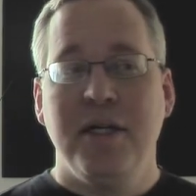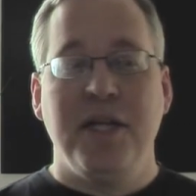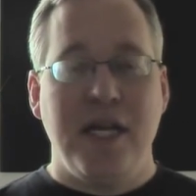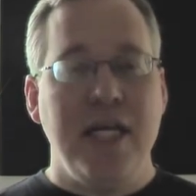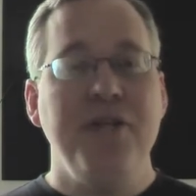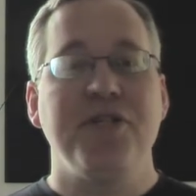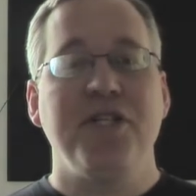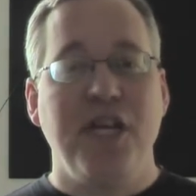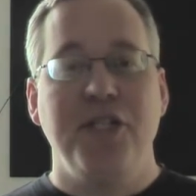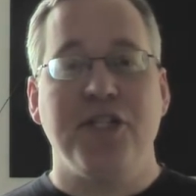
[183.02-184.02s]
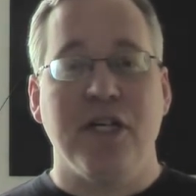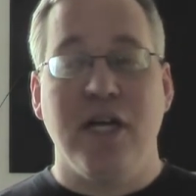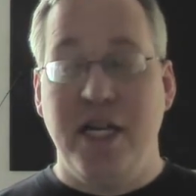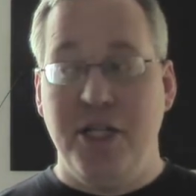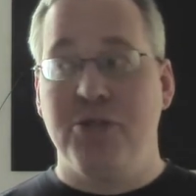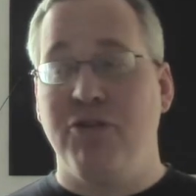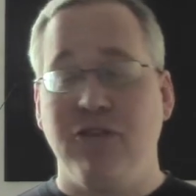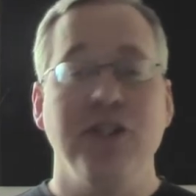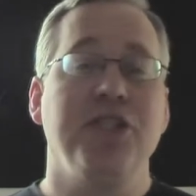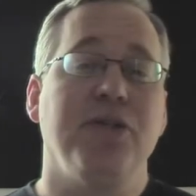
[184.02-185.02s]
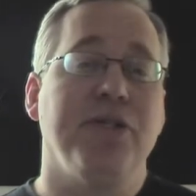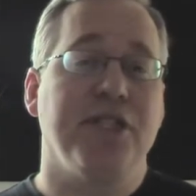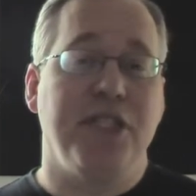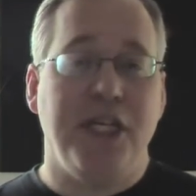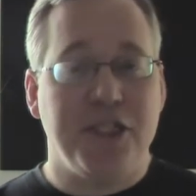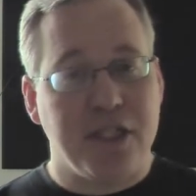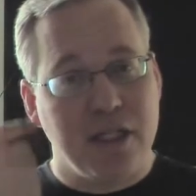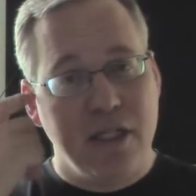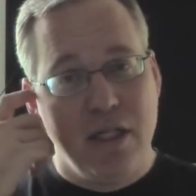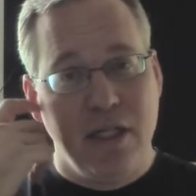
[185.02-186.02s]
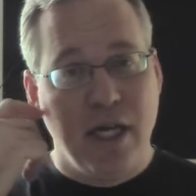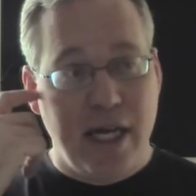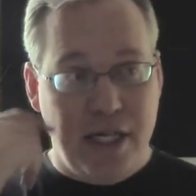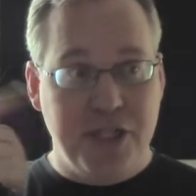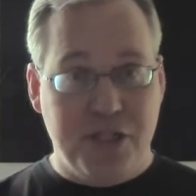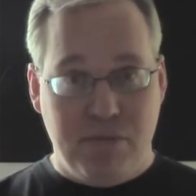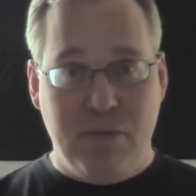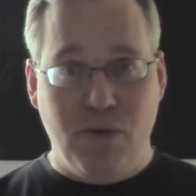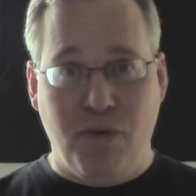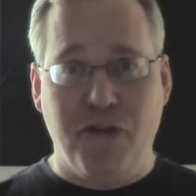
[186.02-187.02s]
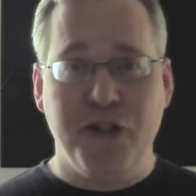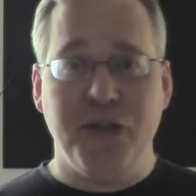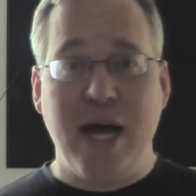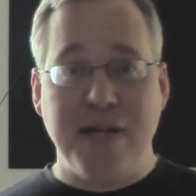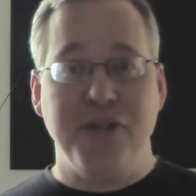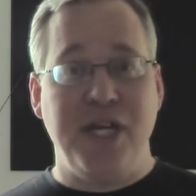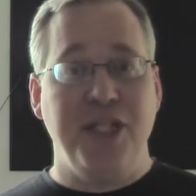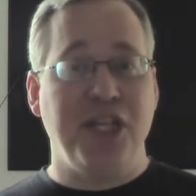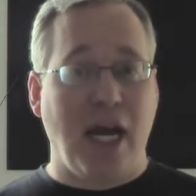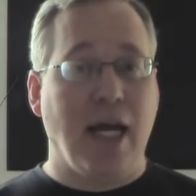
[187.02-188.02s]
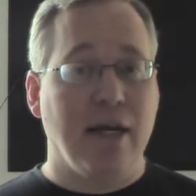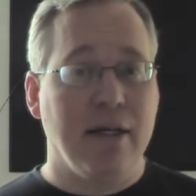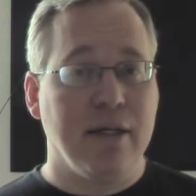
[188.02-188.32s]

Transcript: then he's a teacher, and he's referred to as a teacher, and he's referred to as teaching.